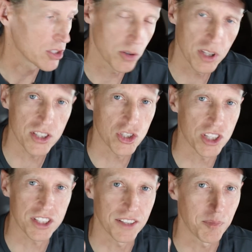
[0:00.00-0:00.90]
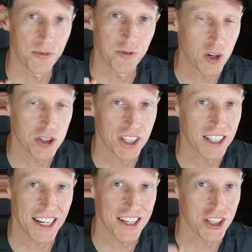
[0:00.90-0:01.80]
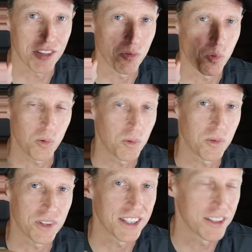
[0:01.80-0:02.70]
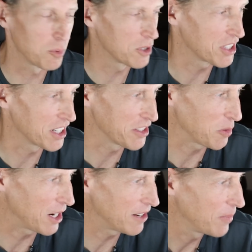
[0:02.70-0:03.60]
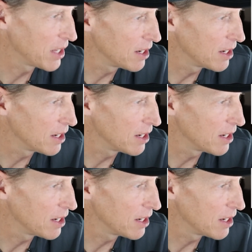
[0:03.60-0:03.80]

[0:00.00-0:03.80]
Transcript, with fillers: So this is just a first indication of the wussiness, right?